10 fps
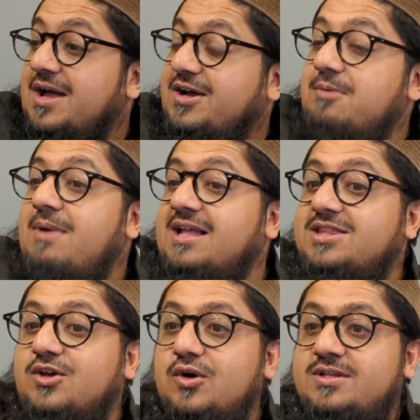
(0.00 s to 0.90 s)
command
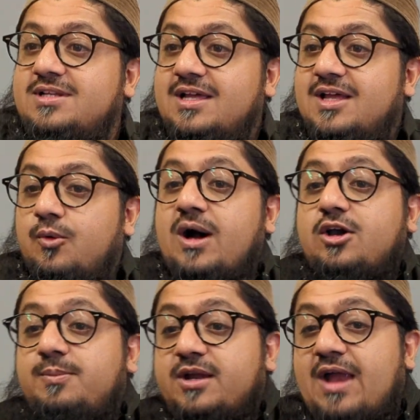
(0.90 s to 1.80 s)
the good. What
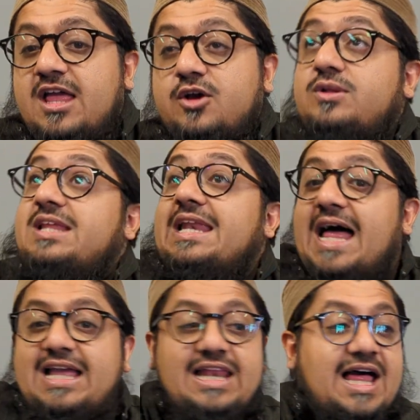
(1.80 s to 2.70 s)
could be greater good than
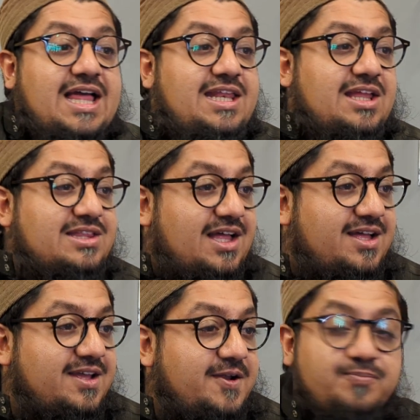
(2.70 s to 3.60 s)
La ilaha
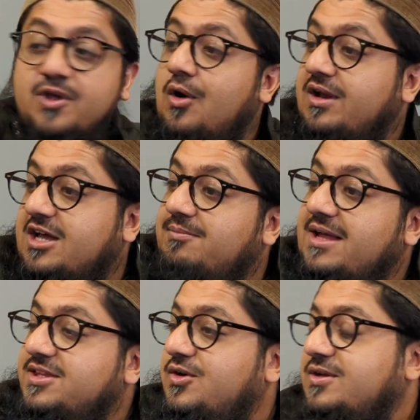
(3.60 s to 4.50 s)
illallah? Go and
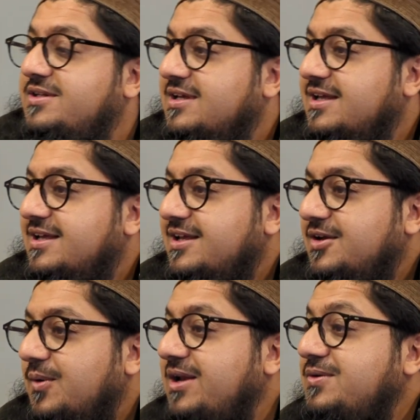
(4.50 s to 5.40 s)
command the good.
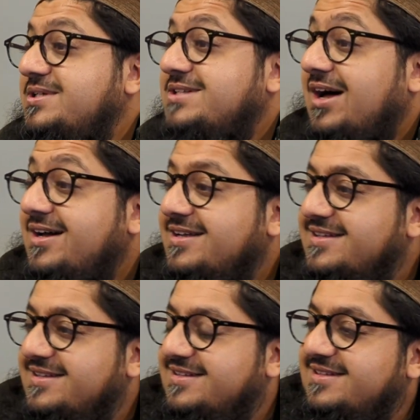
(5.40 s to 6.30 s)
Where do you start?
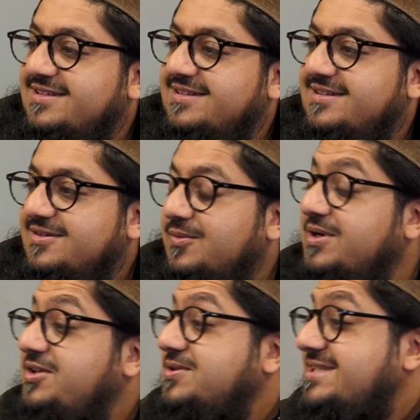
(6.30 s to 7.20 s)
What
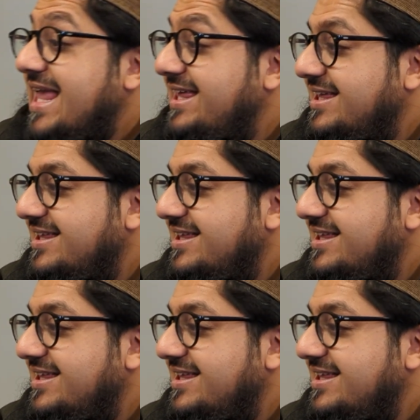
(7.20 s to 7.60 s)
do you say?